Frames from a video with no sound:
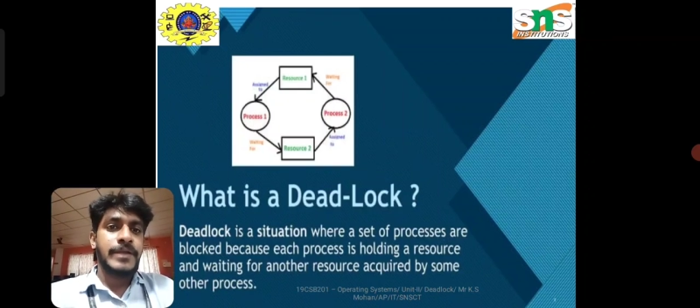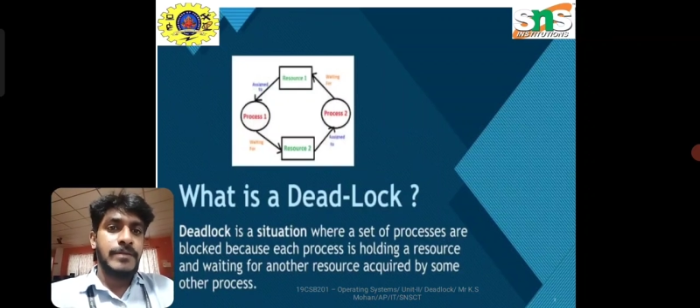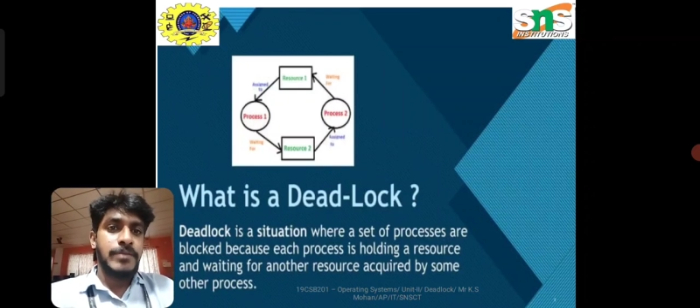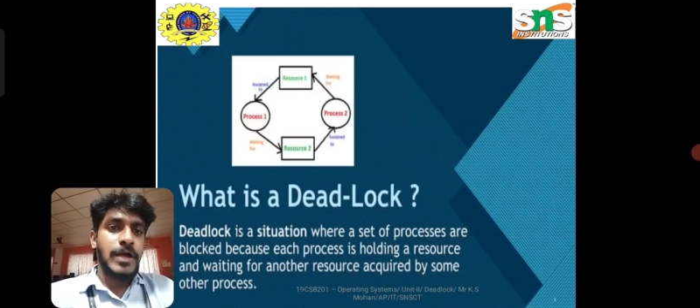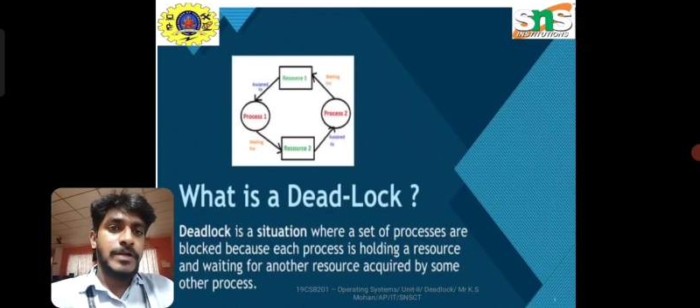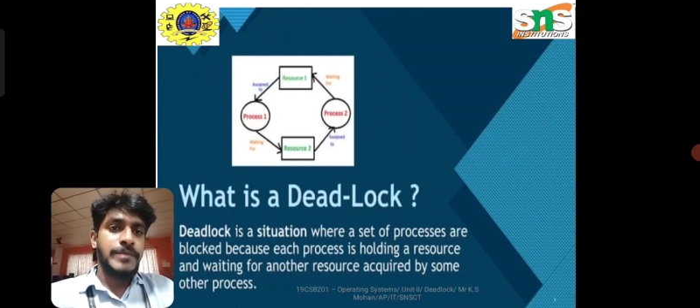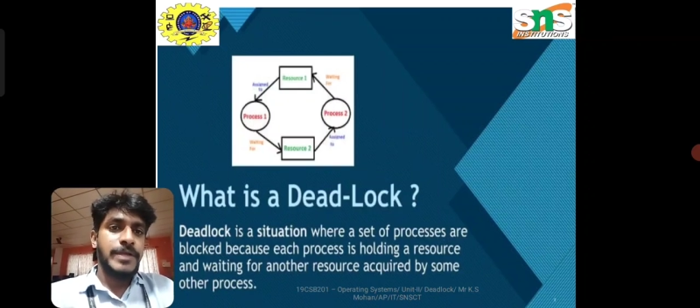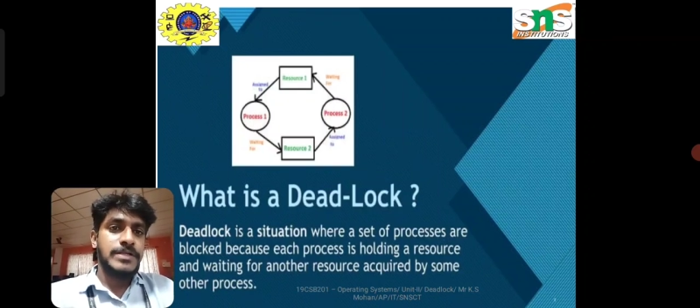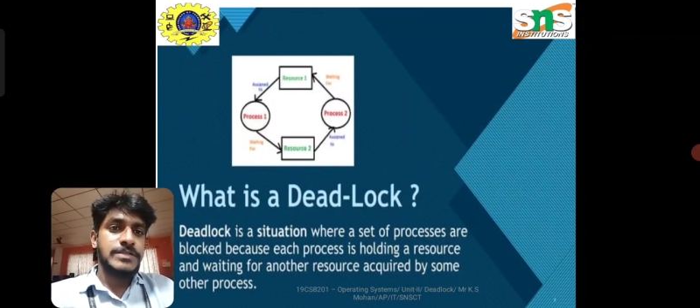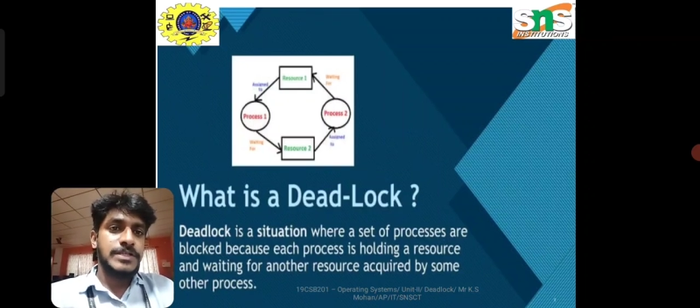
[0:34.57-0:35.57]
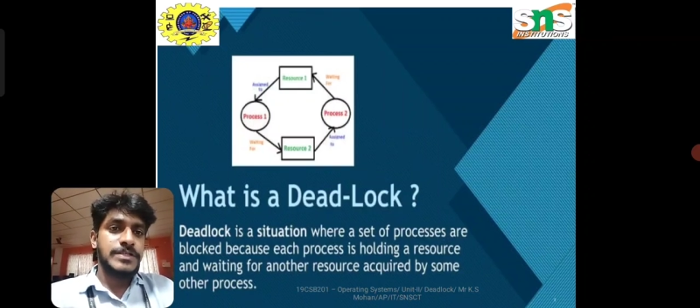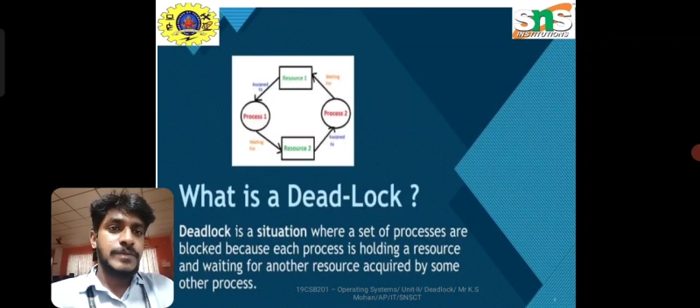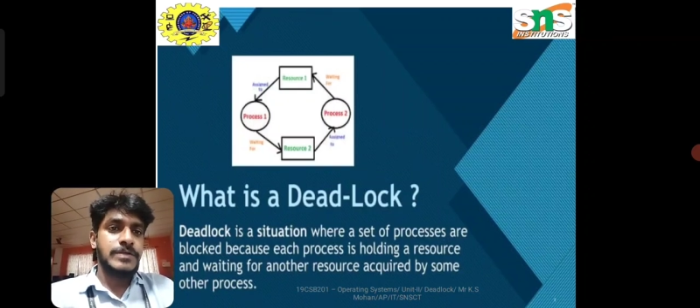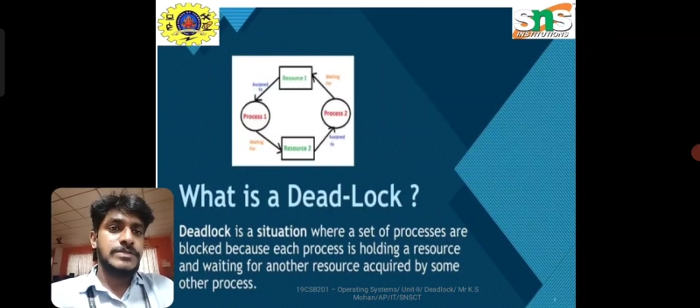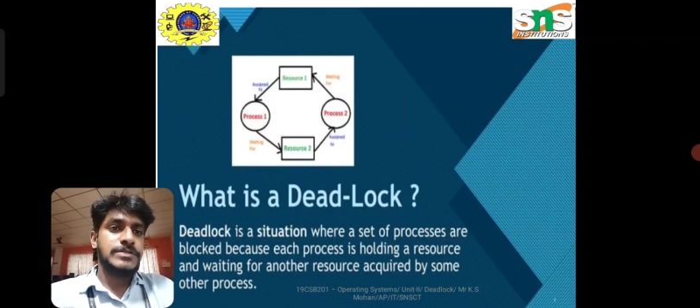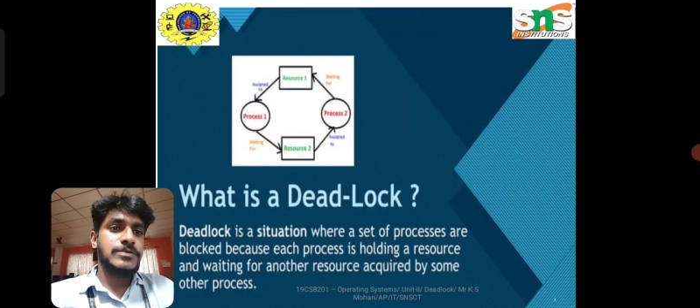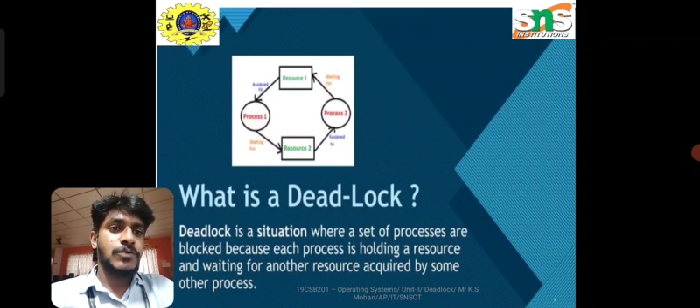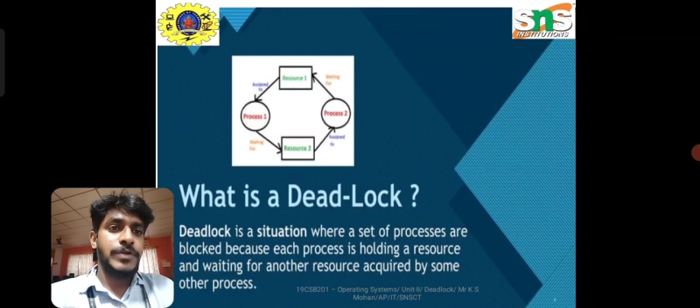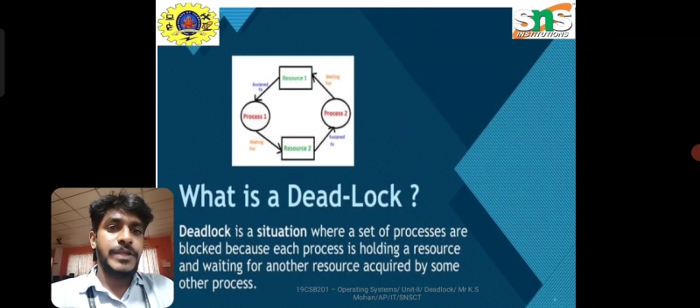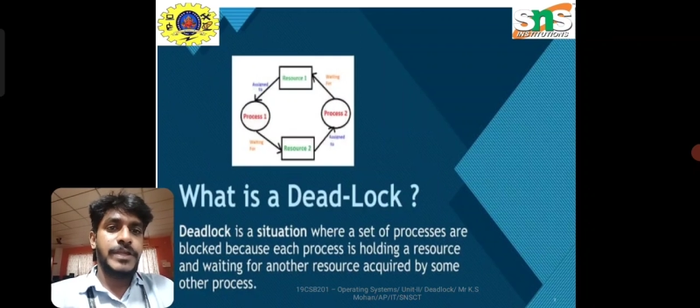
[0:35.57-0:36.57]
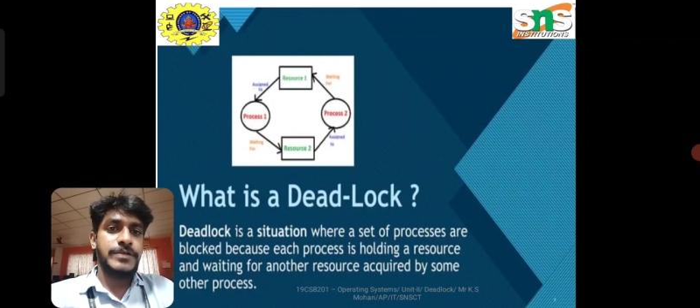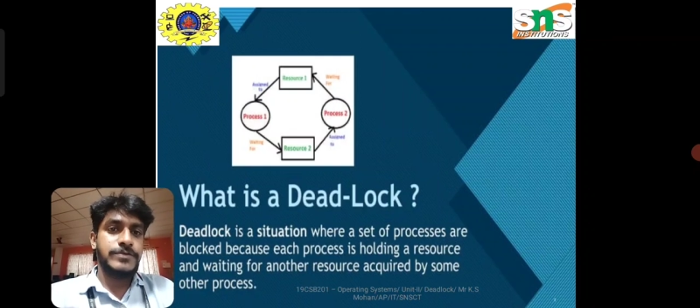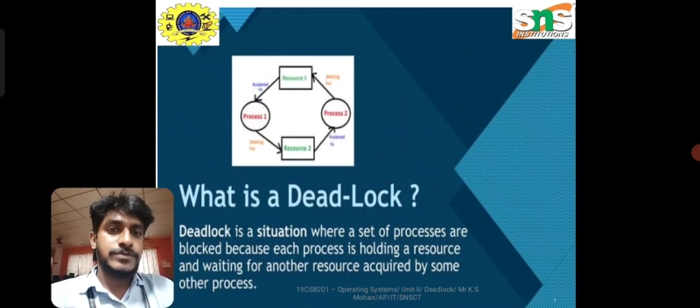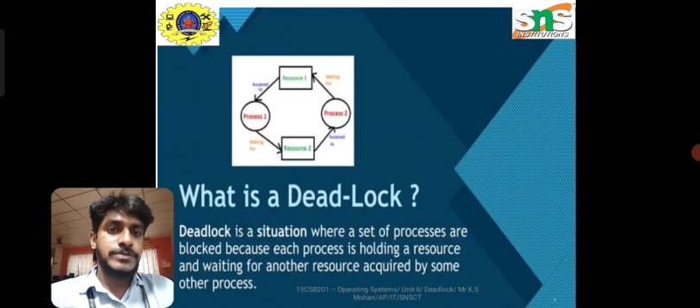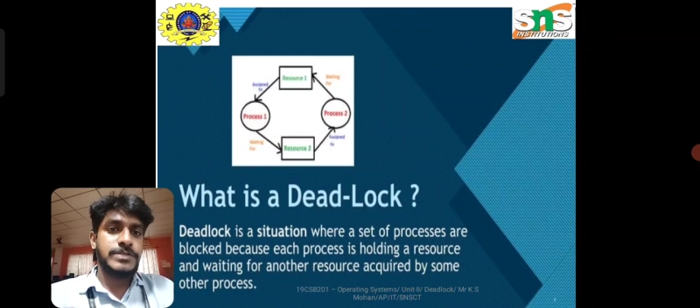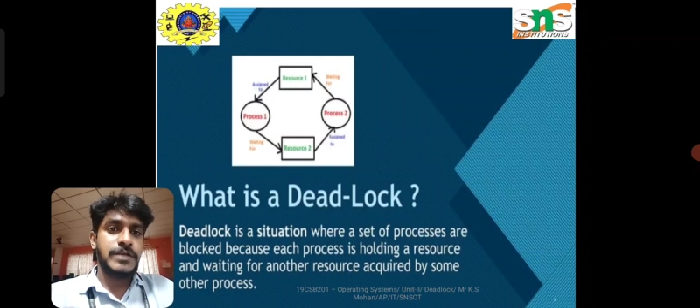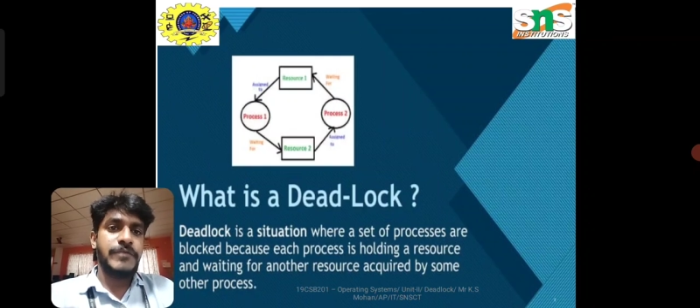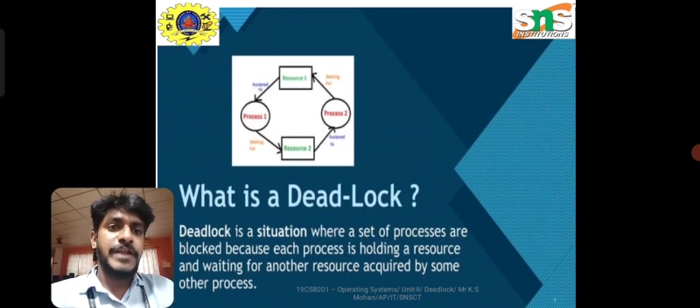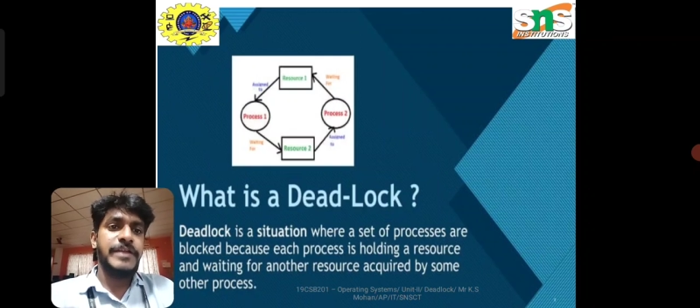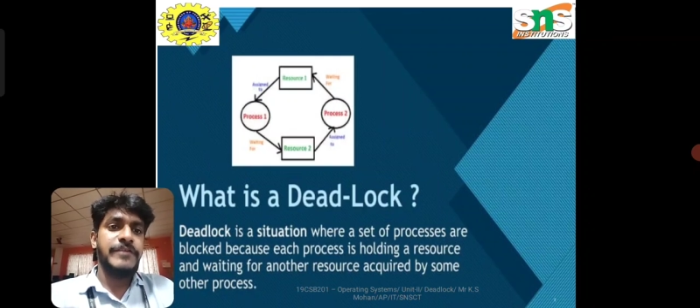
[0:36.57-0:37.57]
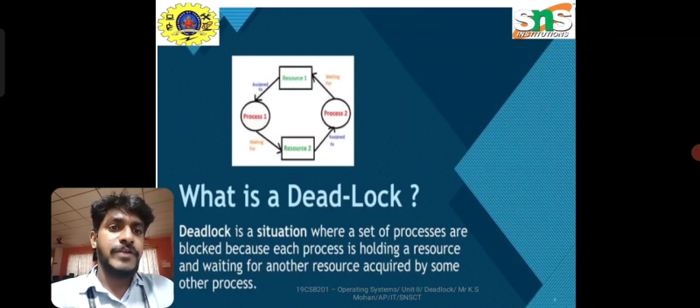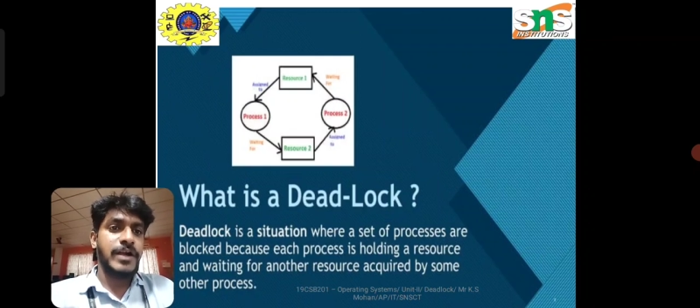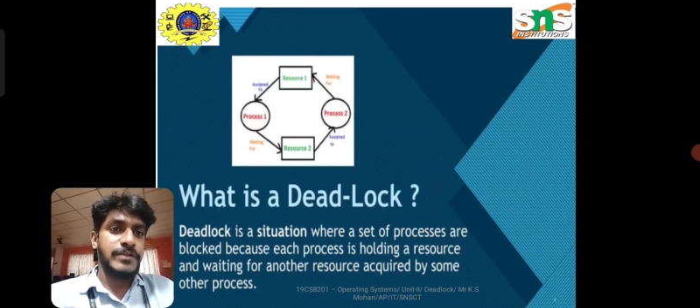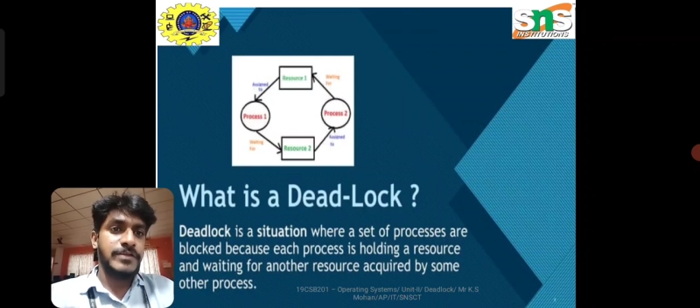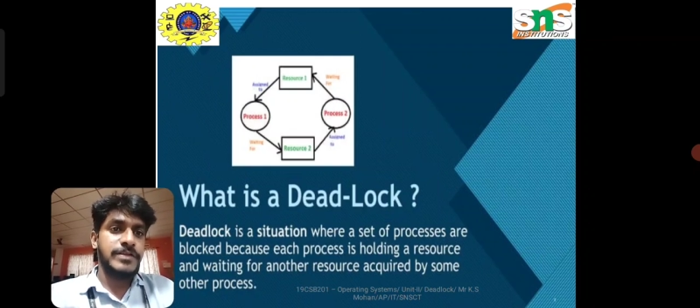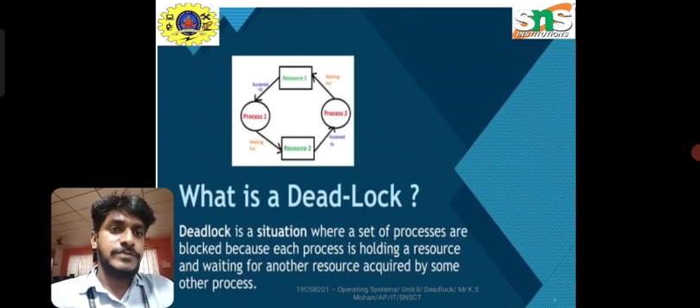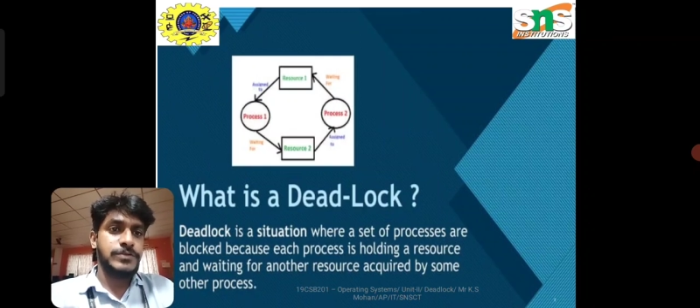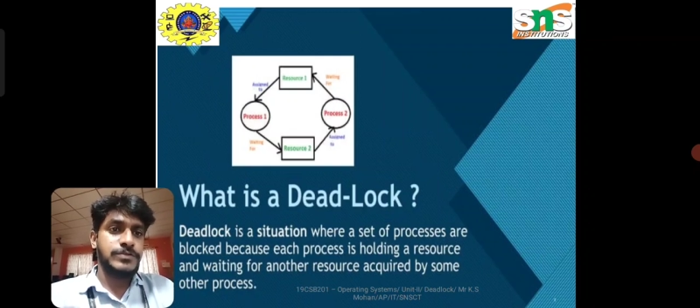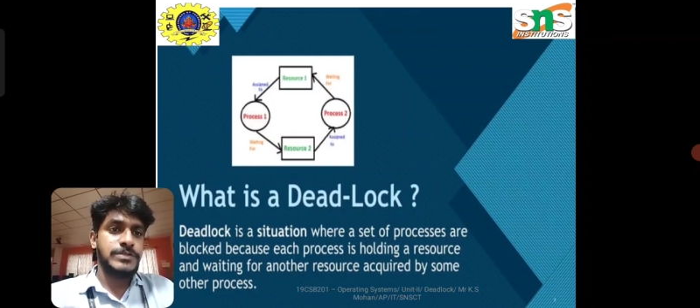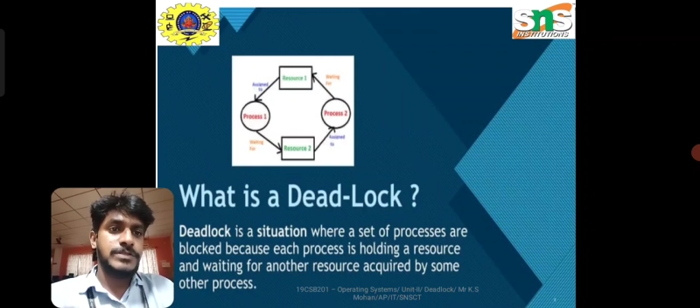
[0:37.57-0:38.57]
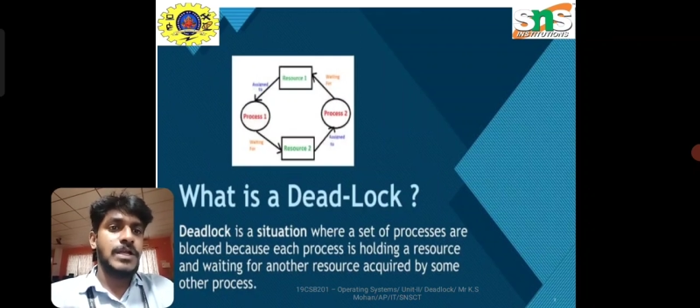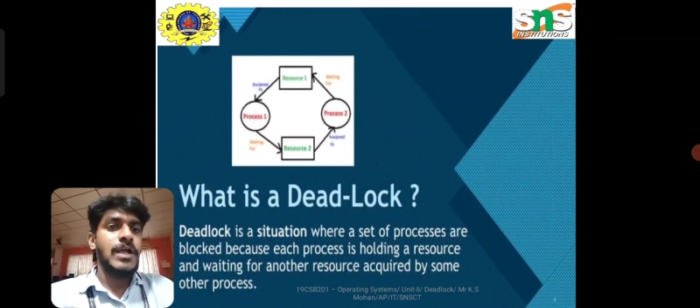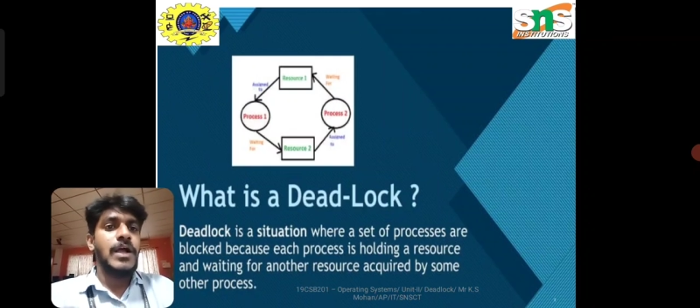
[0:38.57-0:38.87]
blocked because each process is holding a resources and waiting for another resources.